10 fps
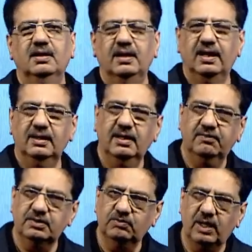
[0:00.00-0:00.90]
and there
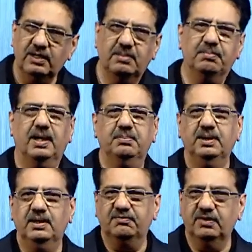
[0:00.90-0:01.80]
was one
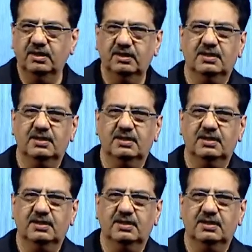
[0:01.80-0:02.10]
compartment after another